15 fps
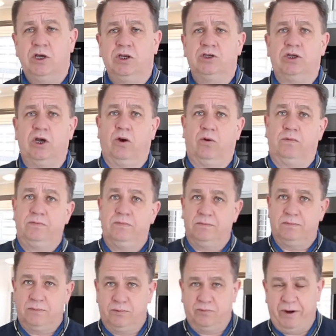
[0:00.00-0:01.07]
So,
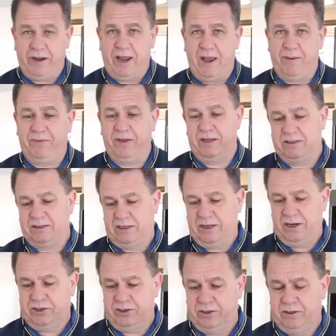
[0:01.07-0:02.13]
recap the
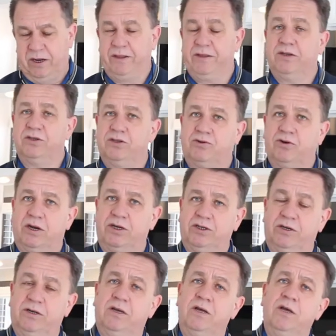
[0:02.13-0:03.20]
insulation and
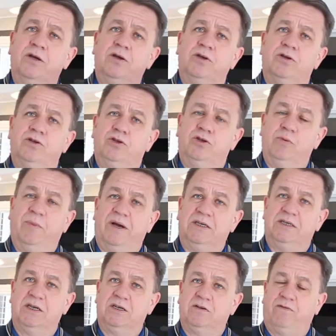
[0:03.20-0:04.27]
construction:
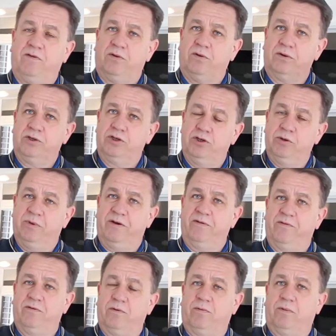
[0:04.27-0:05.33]
2x6 floors,
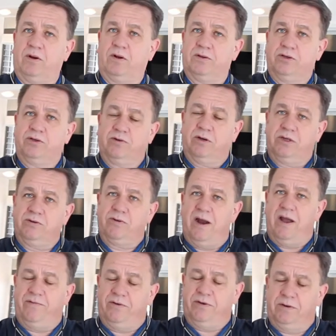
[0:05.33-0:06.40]
2x4 walls, truss
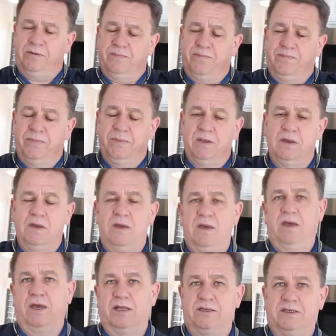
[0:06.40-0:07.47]
rafter,
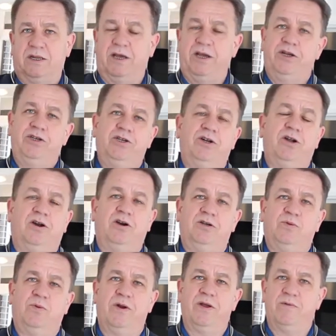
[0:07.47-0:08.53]
insulation
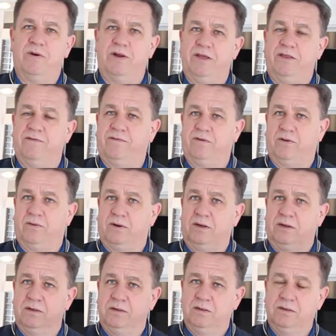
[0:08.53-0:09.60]
R21 in the floor,
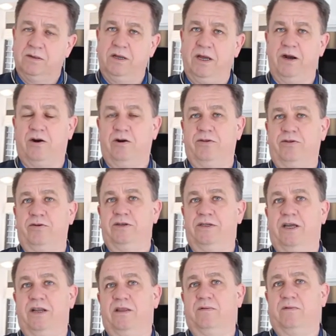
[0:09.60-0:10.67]
and
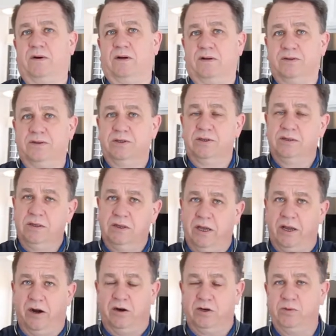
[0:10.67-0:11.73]
R13 in the walls,
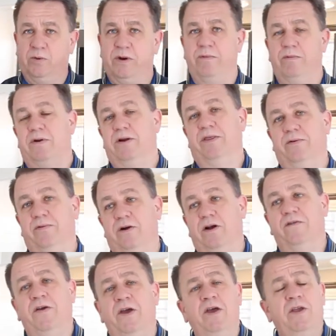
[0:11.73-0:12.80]
and R21 in the
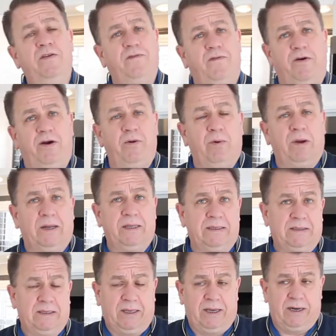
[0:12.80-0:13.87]
roof. Very well
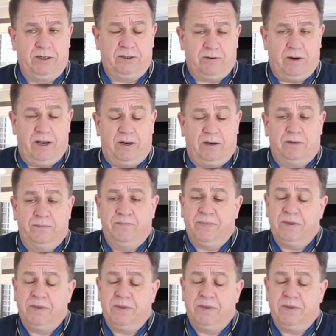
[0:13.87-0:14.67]
insulated trailer.